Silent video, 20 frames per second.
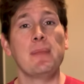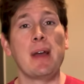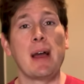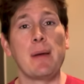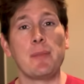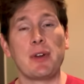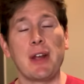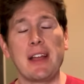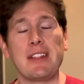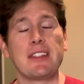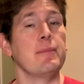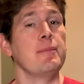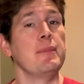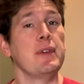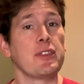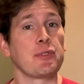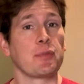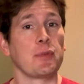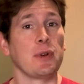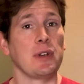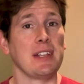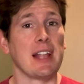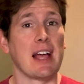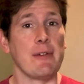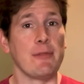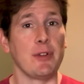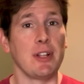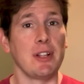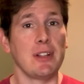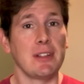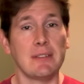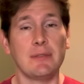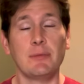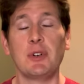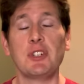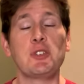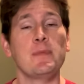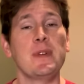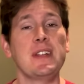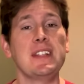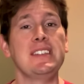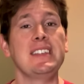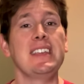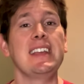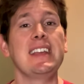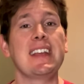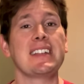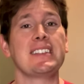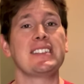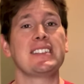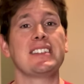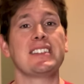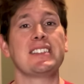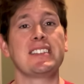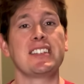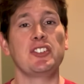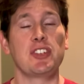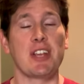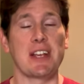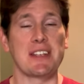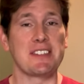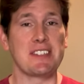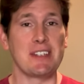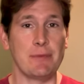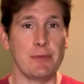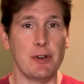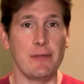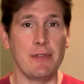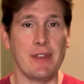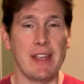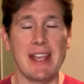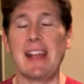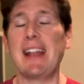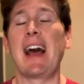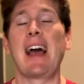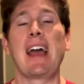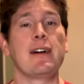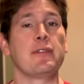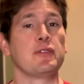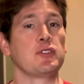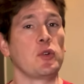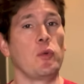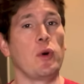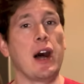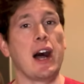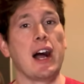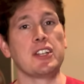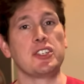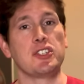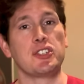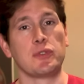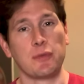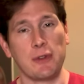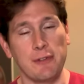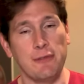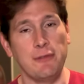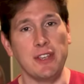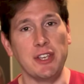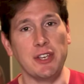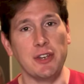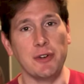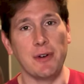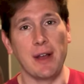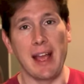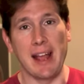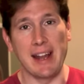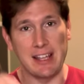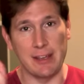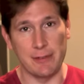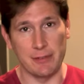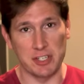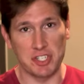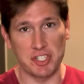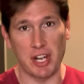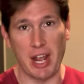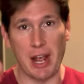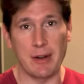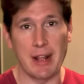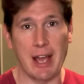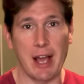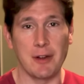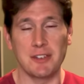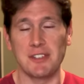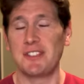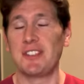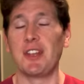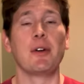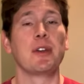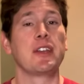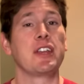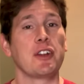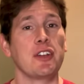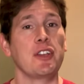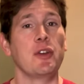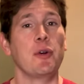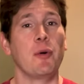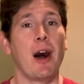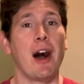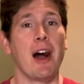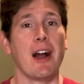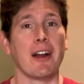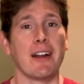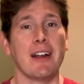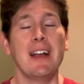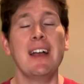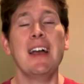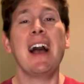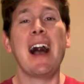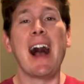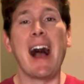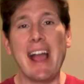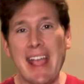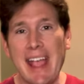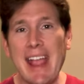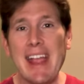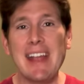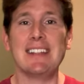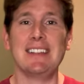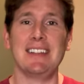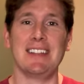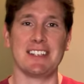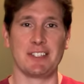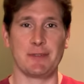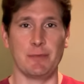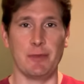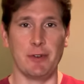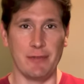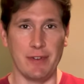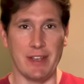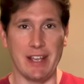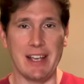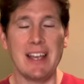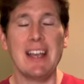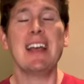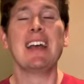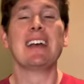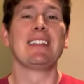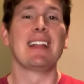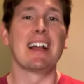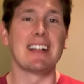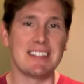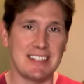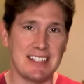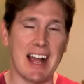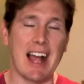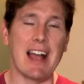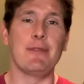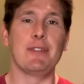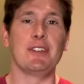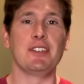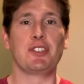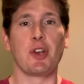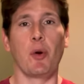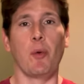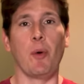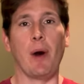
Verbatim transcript: member at the Mithril level, which means he gets to suggest a movie and I have to watch, review, and give a shout out. So here you are. I hated this movie. Let's dive into